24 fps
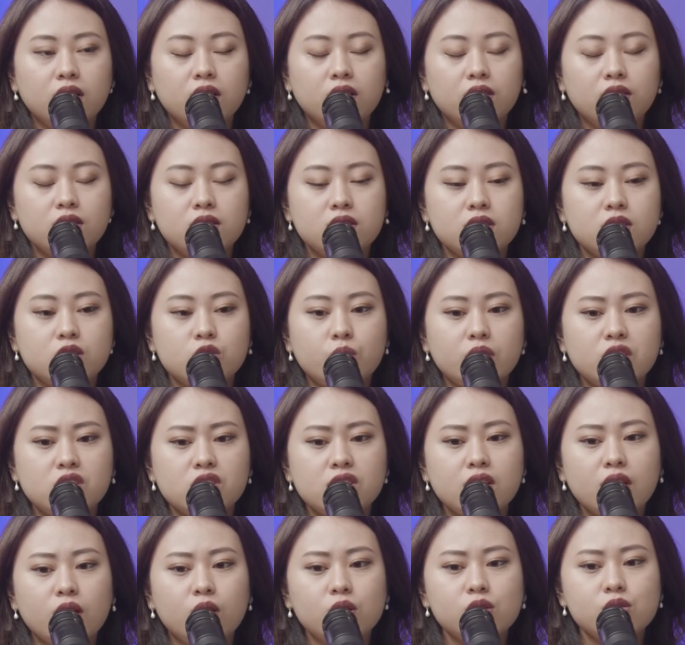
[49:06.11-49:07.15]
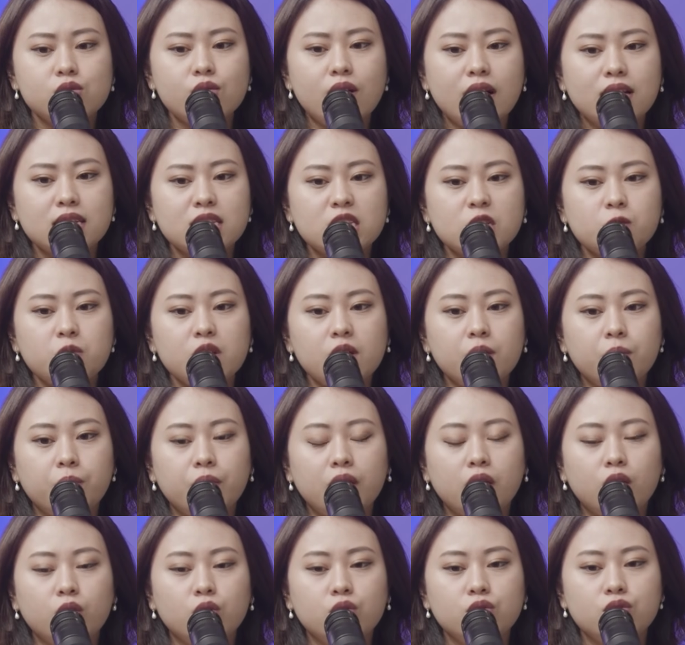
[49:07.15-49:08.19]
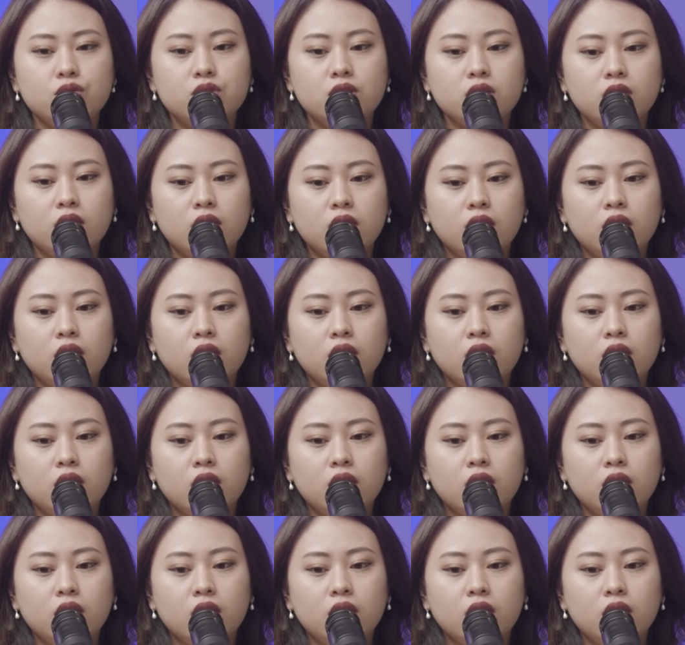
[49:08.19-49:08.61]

the situation. They also asked me about,